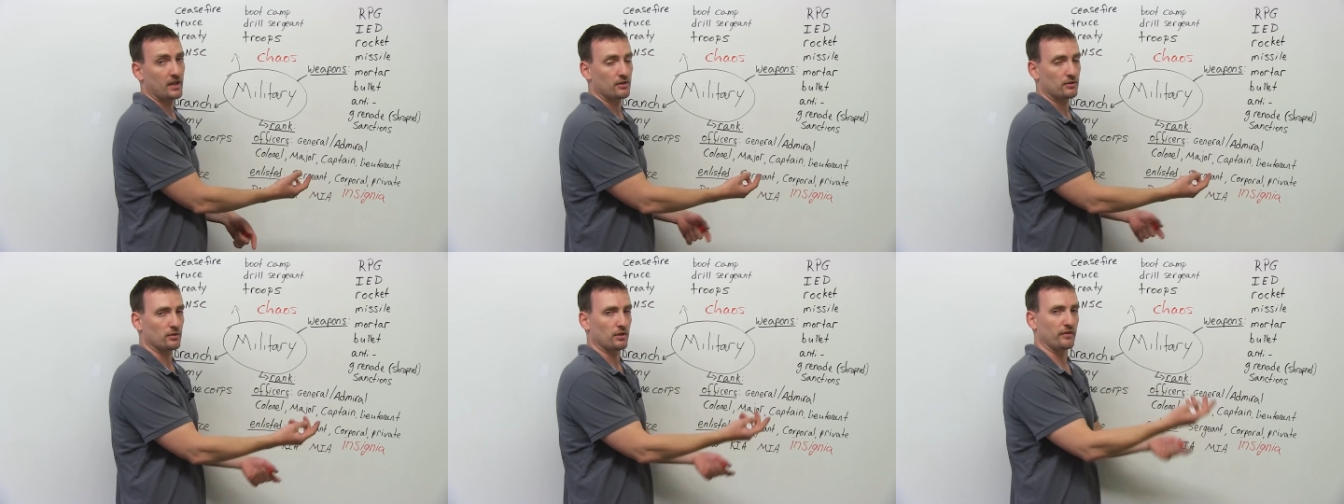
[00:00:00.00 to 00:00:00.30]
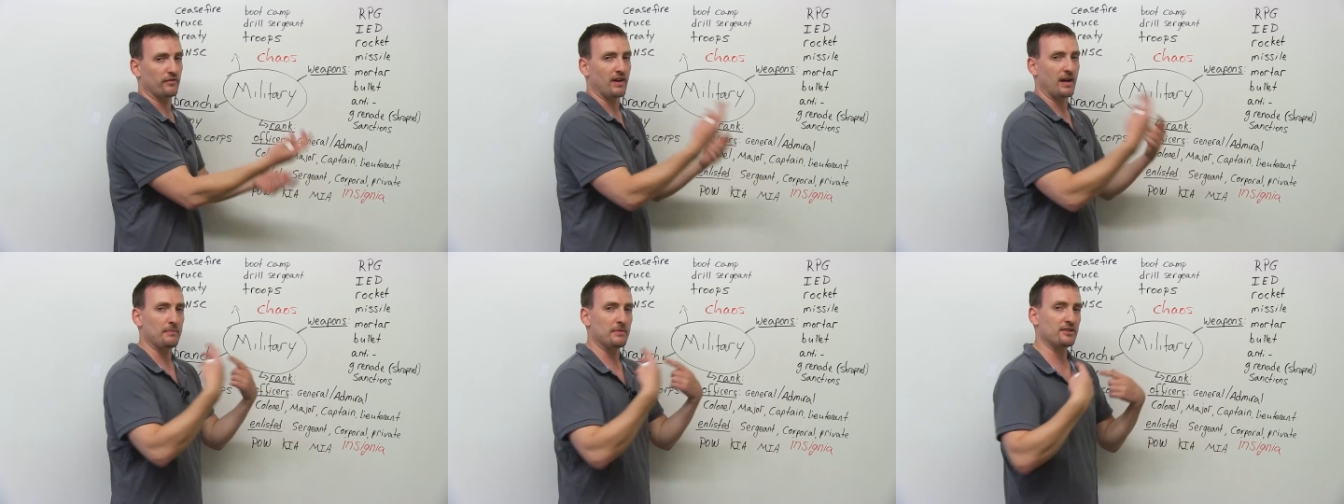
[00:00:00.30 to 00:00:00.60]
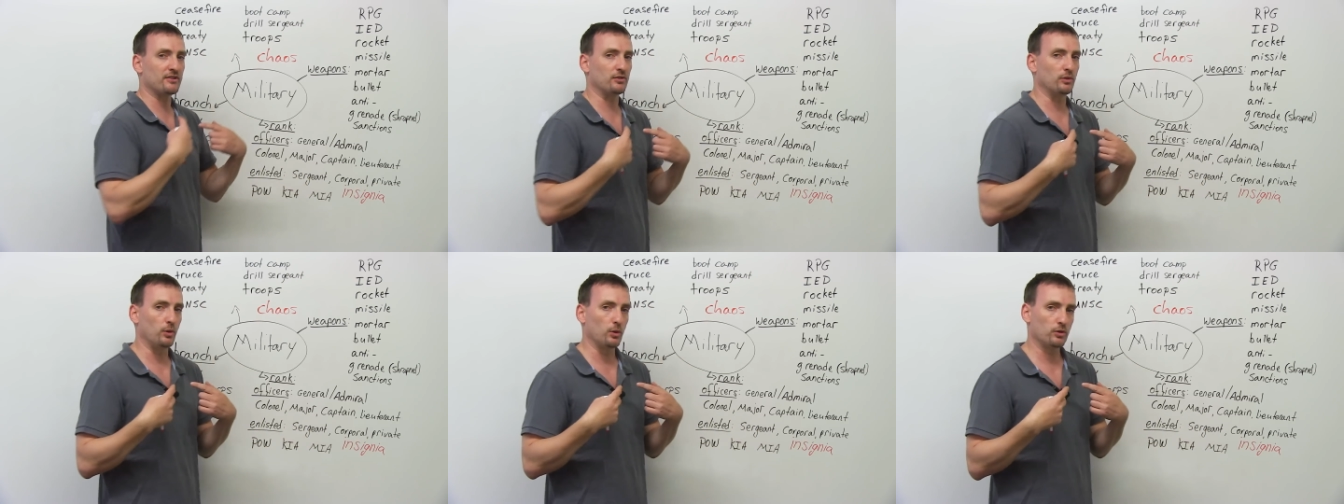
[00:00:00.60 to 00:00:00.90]
So if I'm a
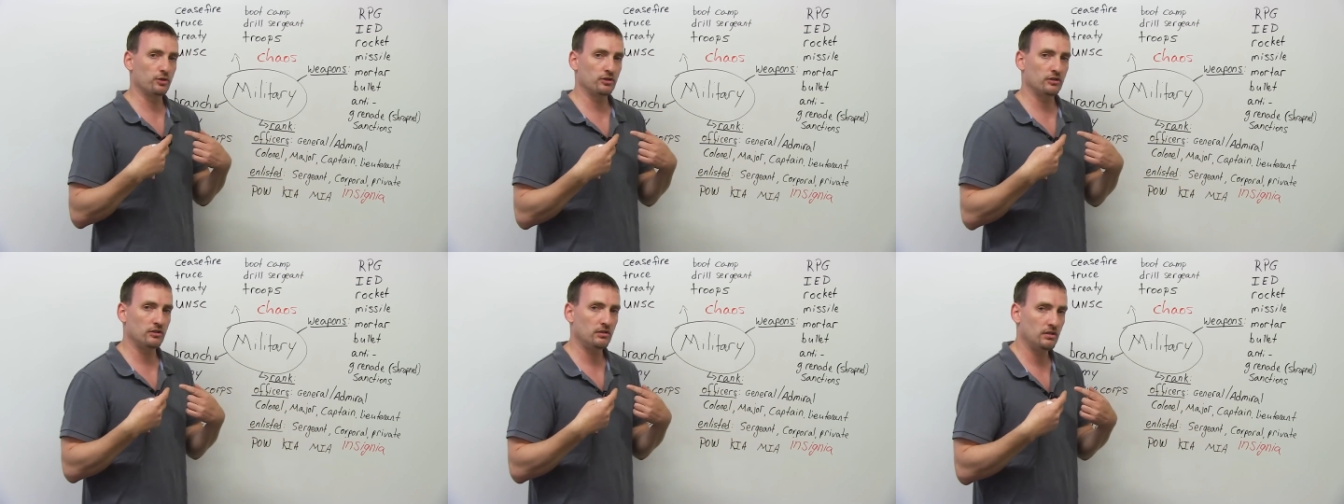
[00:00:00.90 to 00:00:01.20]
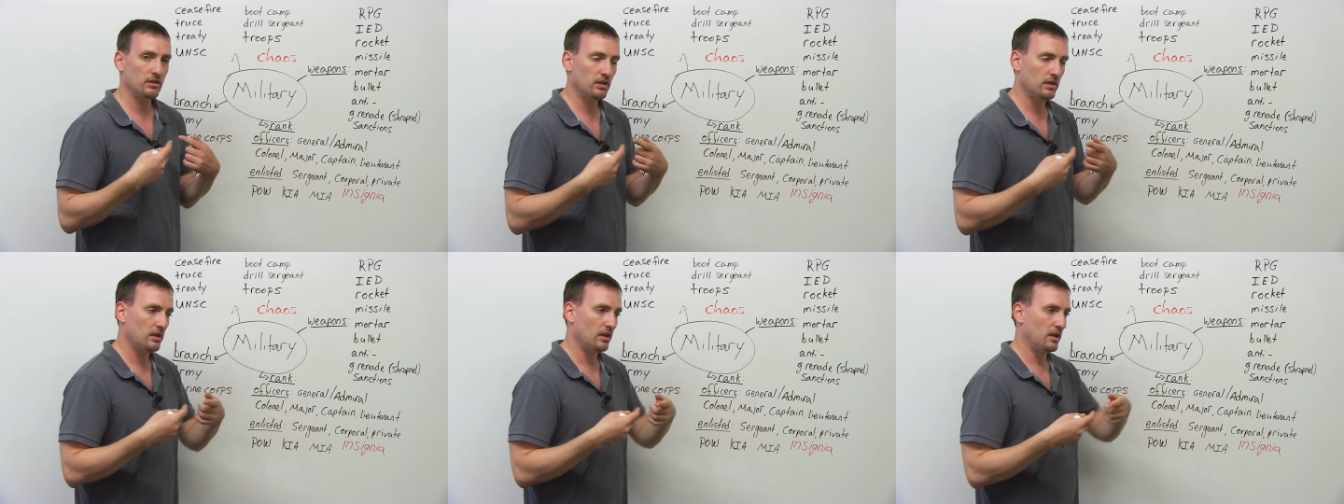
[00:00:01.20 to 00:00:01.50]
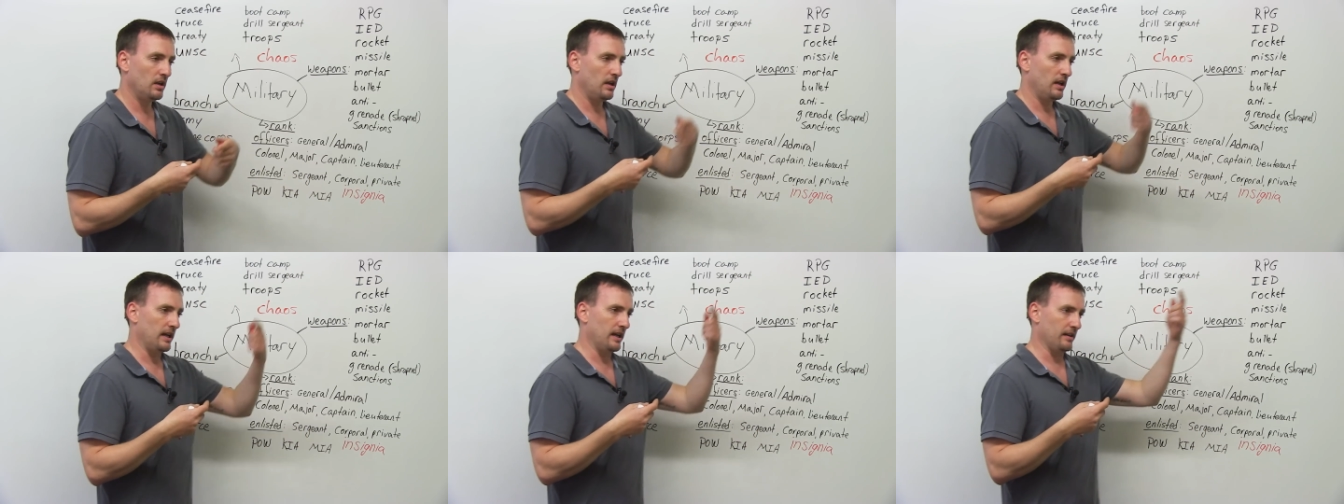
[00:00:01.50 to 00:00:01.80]
soldier
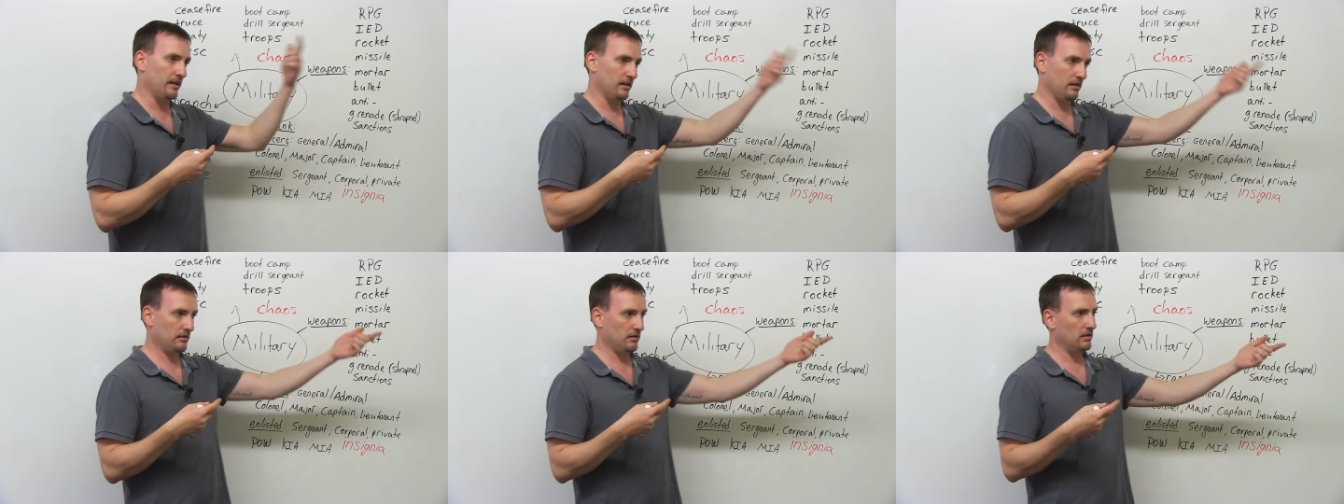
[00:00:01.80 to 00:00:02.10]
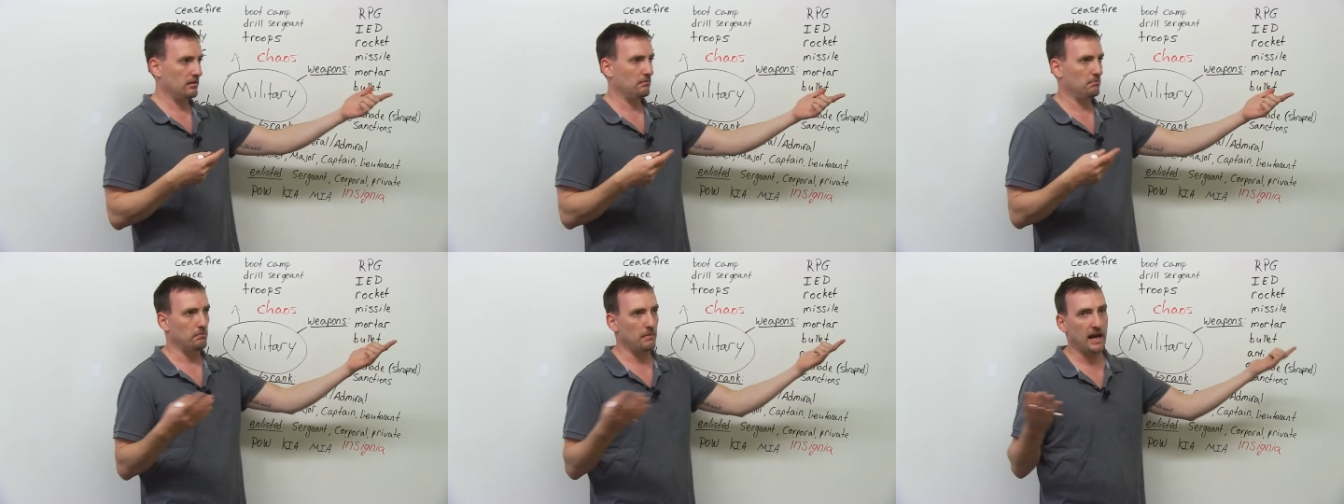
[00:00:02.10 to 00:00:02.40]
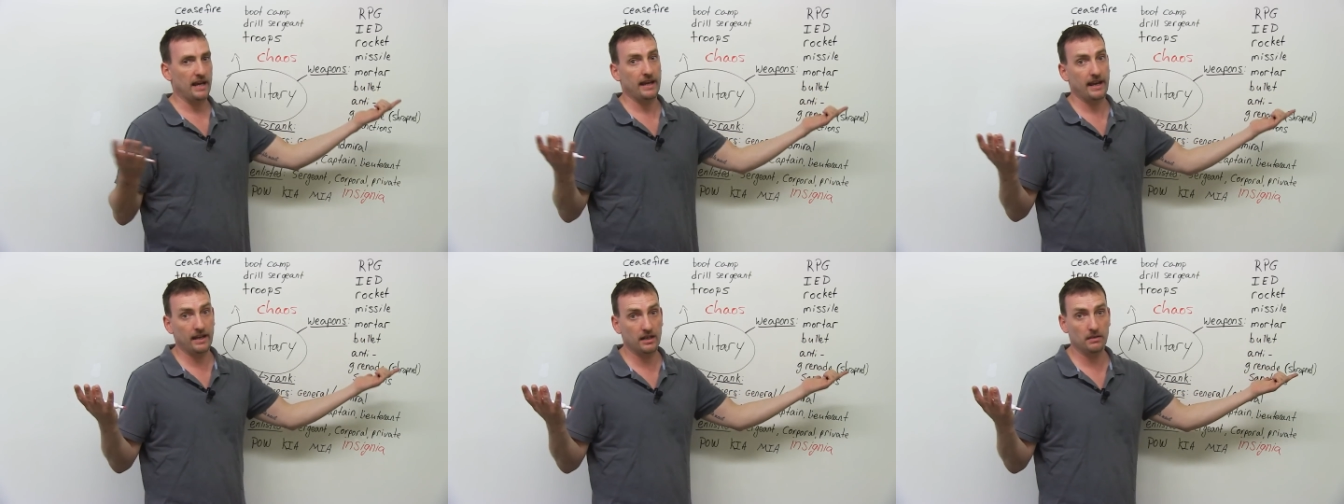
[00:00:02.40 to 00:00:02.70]
and
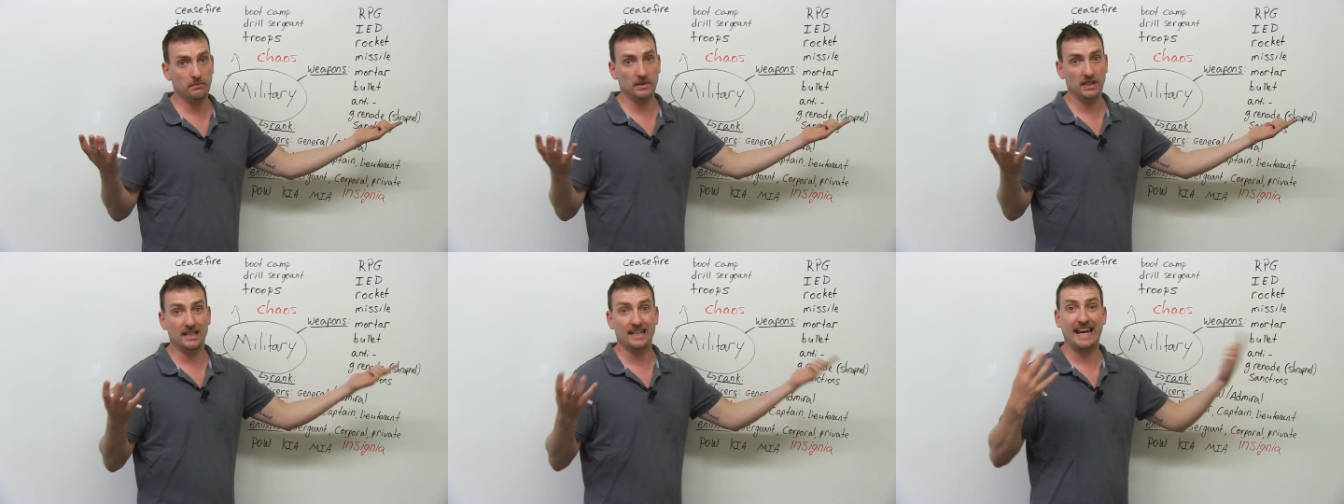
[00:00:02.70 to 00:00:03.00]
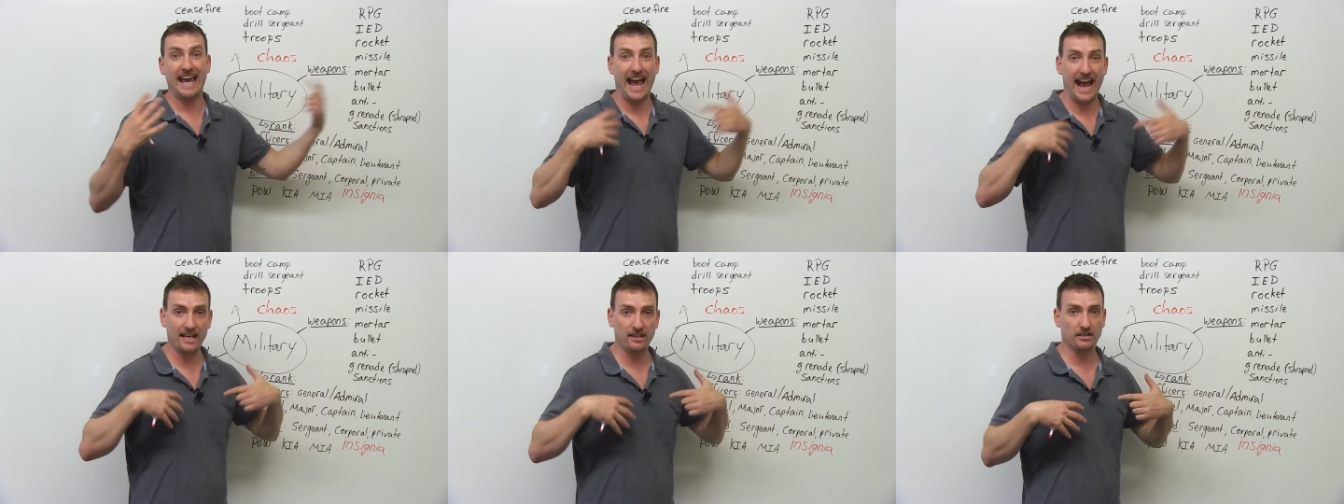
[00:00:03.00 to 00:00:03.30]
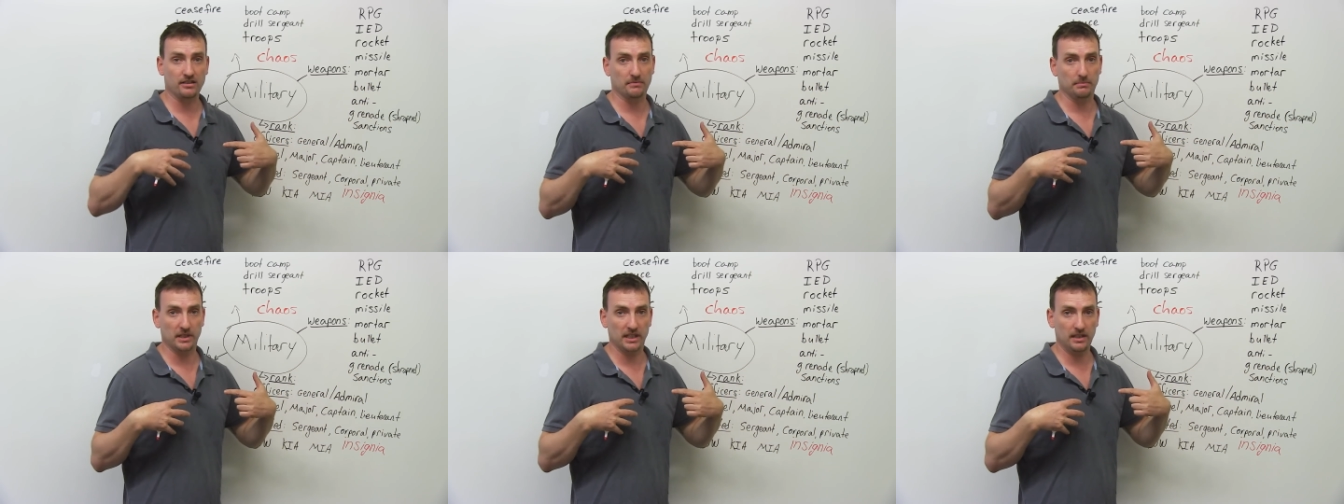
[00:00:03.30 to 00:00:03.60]
my enemy
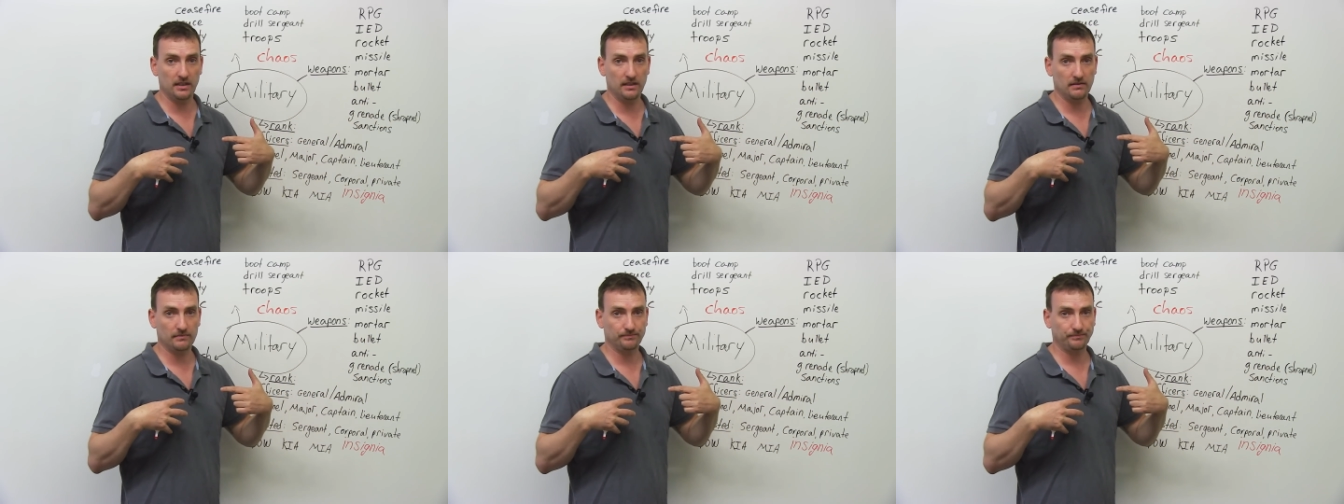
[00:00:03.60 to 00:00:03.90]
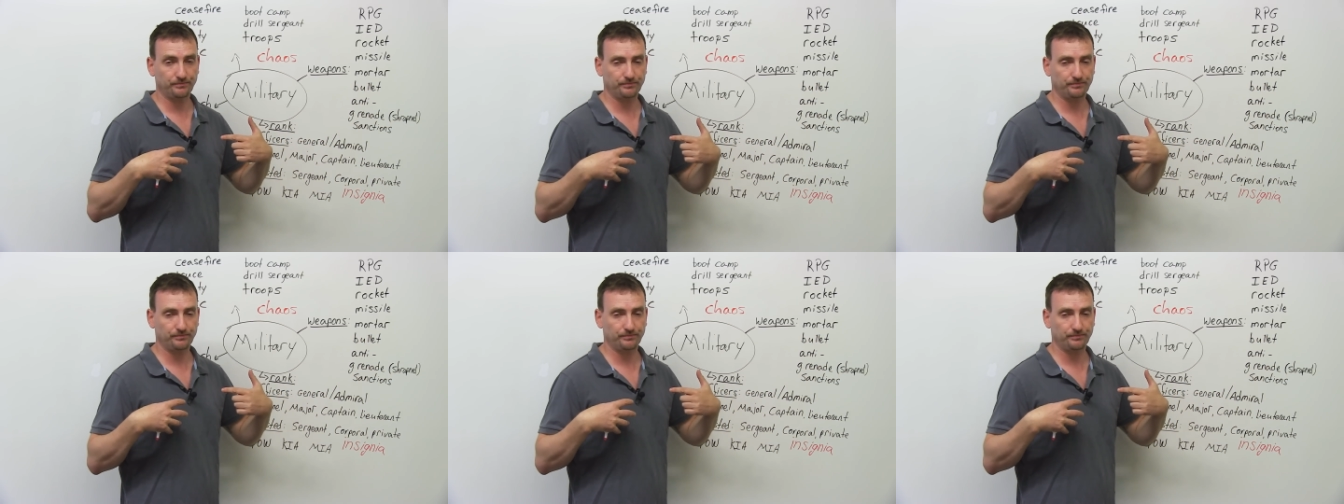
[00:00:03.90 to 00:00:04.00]
catches me